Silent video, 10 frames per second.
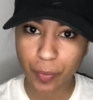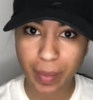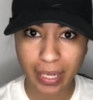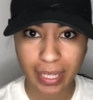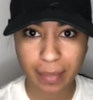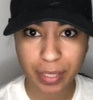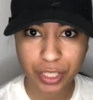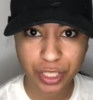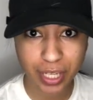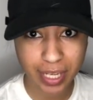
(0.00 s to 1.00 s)
My name
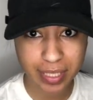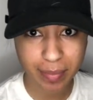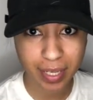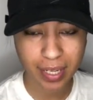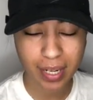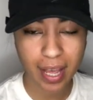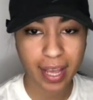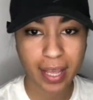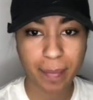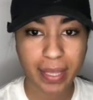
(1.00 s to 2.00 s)
is Jazmin.
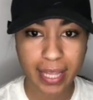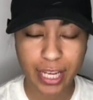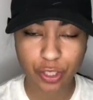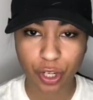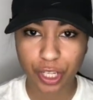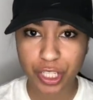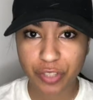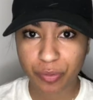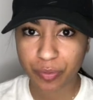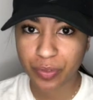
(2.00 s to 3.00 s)
I am a lash
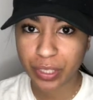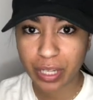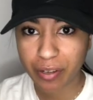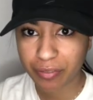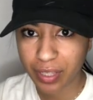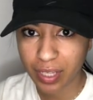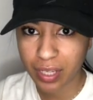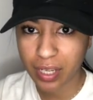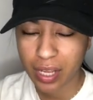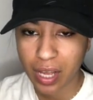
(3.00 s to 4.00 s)
artist from
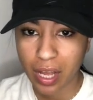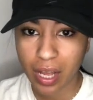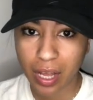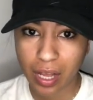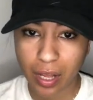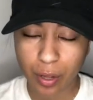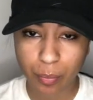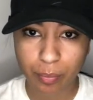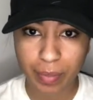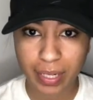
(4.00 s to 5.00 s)
Philadelphia.
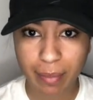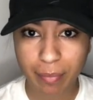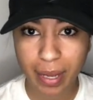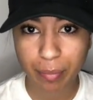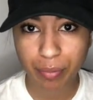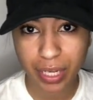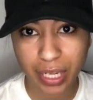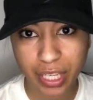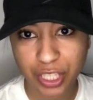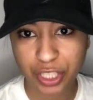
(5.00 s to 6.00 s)
Um, the name of my
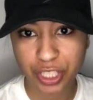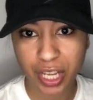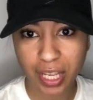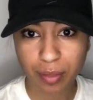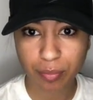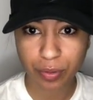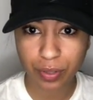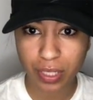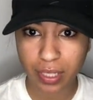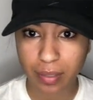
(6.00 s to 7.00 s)
brand is JN
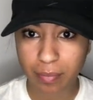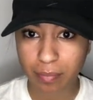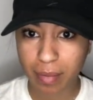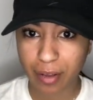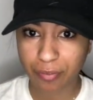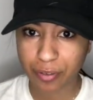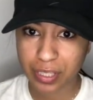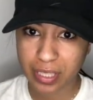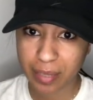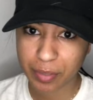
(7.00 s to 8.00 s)
Beauty. My
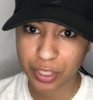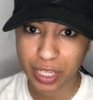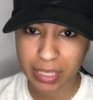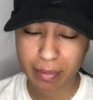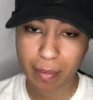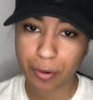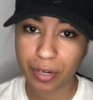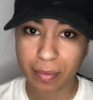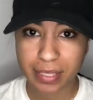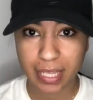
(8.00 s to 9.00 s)
first name is Jazmin. My middle
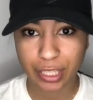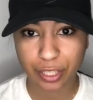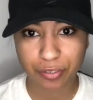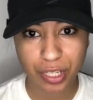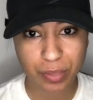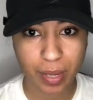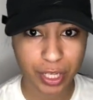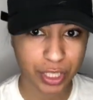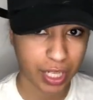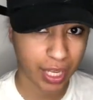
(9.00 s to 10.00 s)
name is Nadira. That's why
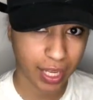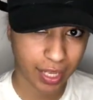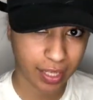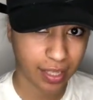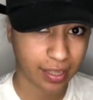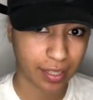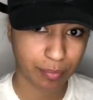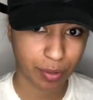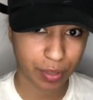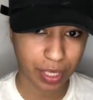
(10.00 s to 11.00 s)
the JN and then
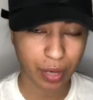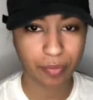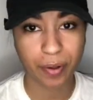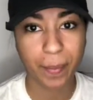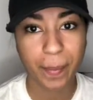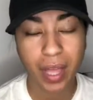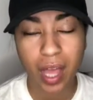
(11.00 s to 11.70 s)
Beauty come from.